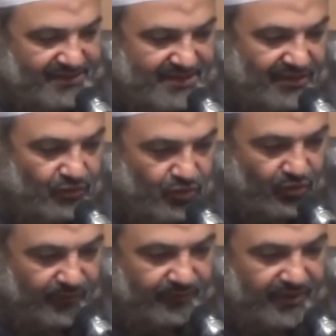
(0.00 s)
he says the
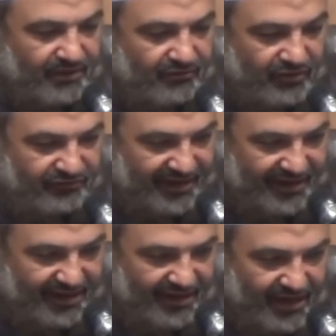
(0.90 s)
ruku'. For
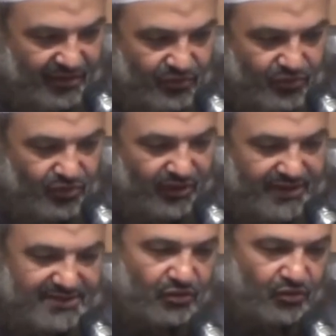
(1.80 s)
verily, a
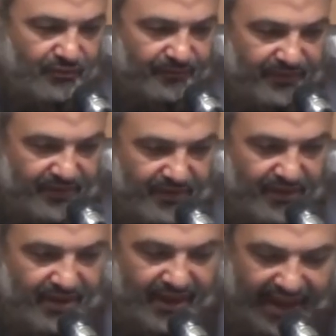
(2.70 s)
ruku' is a rukn.
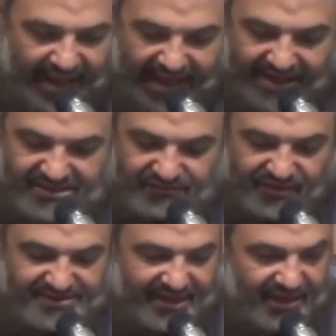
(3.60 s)
As
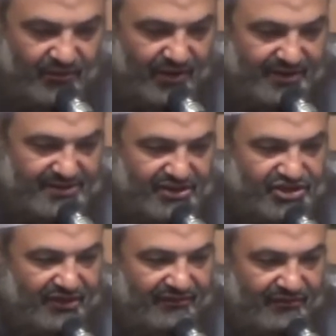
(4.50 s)
the second one is the
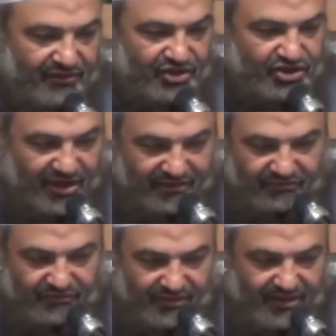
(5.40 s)
shart.
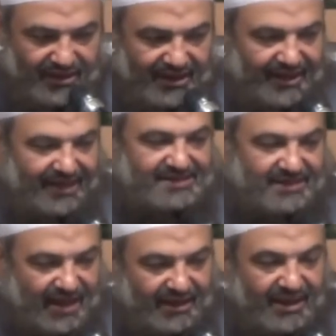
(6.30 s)
Shart
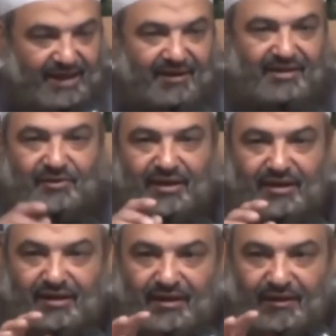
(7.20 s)
is like, and by the
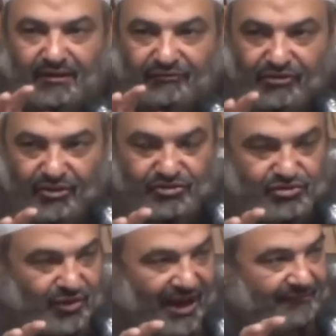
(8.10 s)
way, for
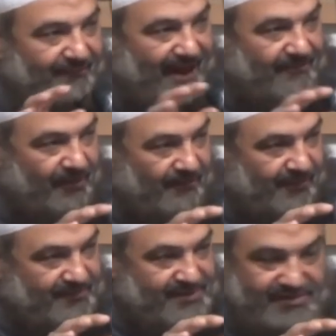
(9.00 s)
those who have back
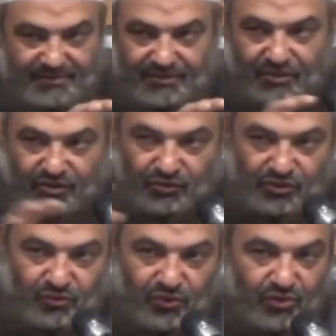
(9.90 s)
problems, you could go
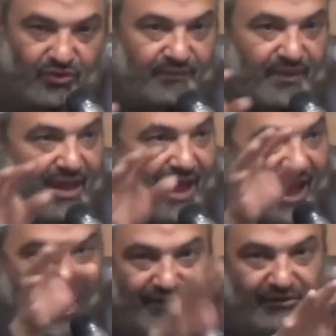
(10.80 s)
to the wall.
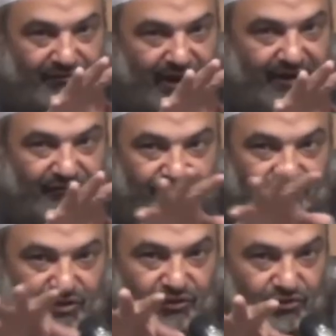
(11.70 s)
I don't mind for
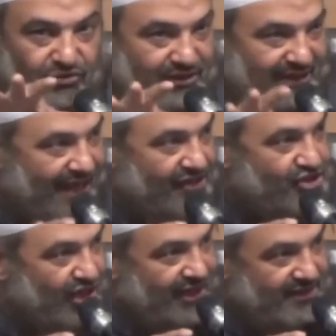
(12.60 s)
you to
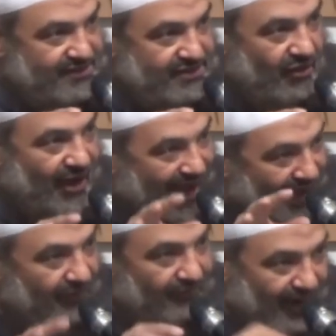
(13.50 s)
take chairs. So
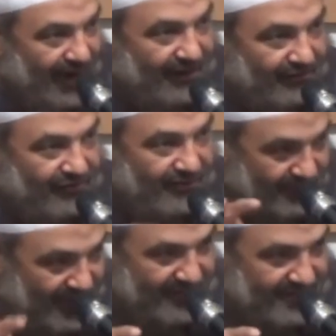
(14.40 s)
I don't mind for the
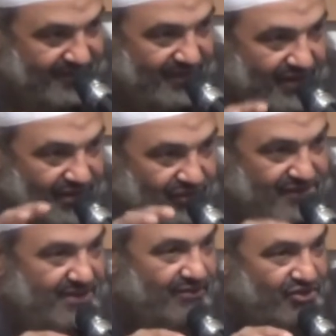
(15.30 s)
brothers to
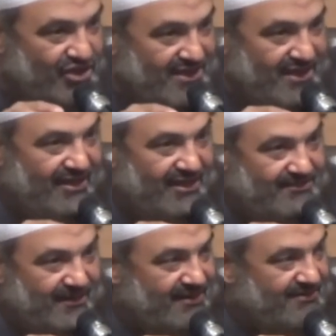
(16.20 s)
sit on chairs like
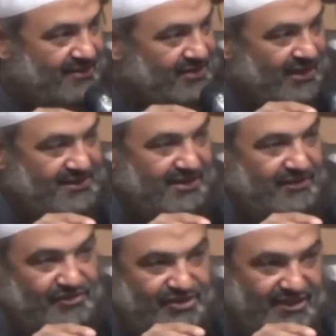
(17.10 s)
these. Brothers, mashallah,
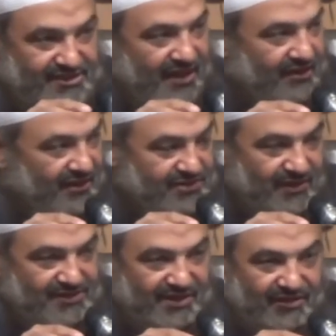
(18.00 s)
sitting on chairs. Uncle as
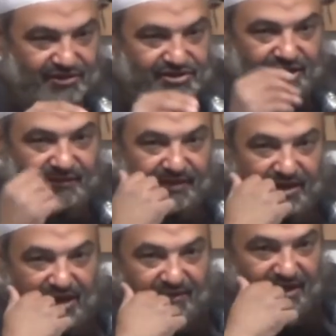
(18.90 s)
well, sitting on a chair.
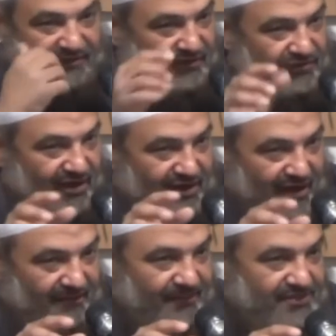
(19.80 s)
Even if you are a
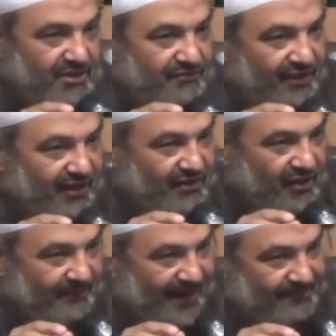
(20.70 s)
young person, you feel like you've
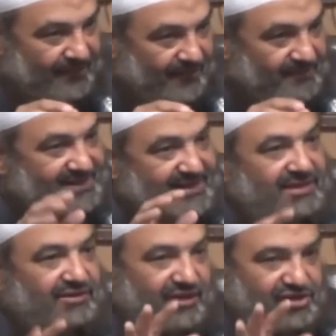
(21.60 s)
got a back problem,
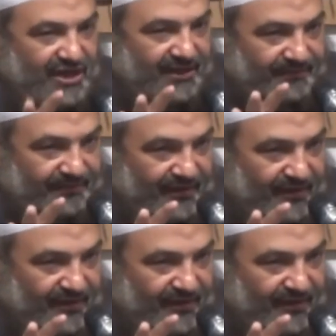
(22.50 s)
sit on a chair.